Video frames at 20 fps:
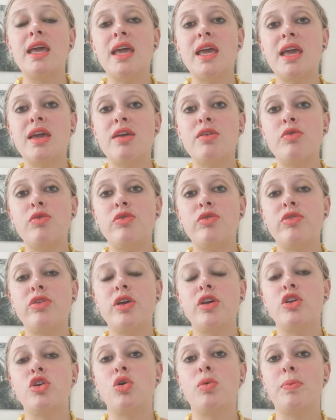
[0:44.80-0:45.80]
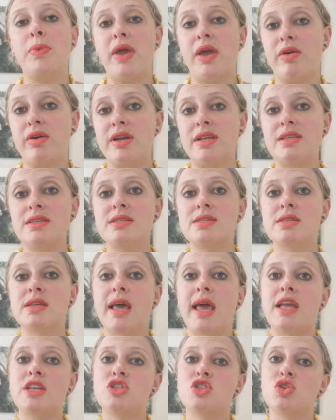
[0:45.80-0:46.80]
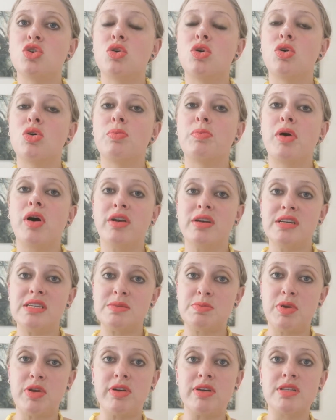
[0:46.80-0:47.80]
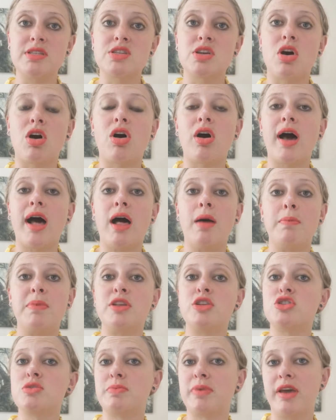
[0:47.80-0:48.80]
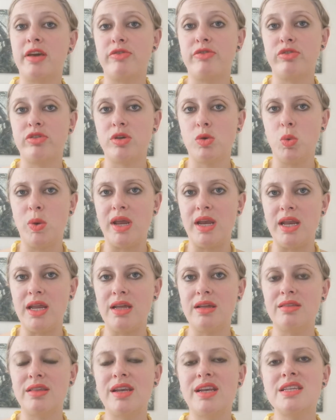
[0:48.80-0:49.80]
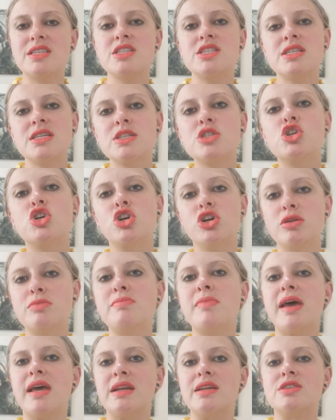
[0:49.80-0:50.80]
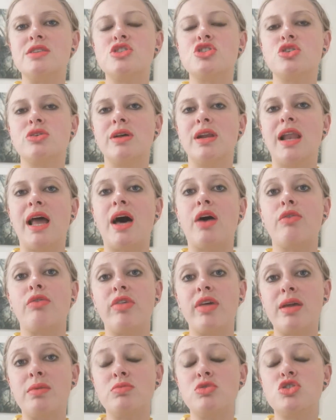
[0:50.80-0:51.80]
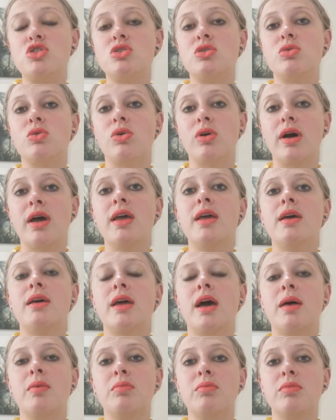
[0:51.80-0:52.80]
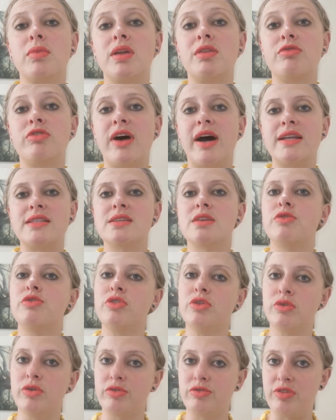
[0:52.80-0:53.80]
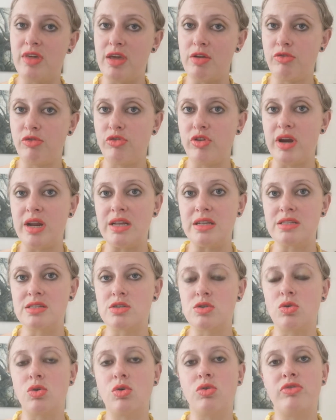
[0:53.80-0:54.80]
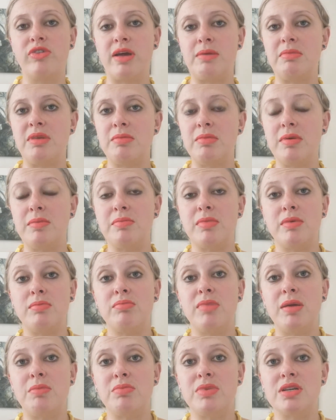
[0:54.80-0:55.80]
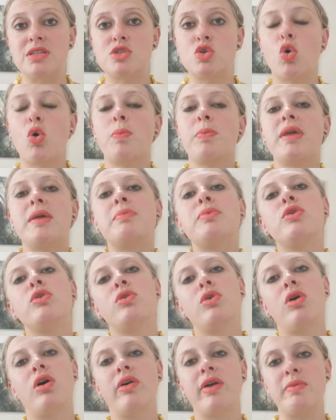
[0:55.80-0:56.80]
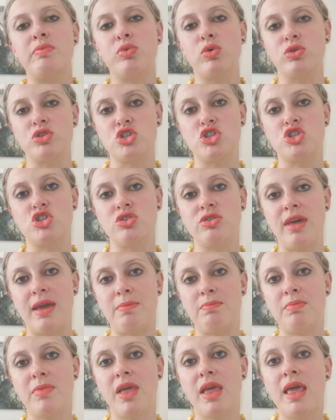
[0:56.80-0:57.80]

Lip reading: if your parents and your partner's parents are helping to pay for the wedding, then it's just good manners to allow them to invite a few of their friends or family members or people who are important to them.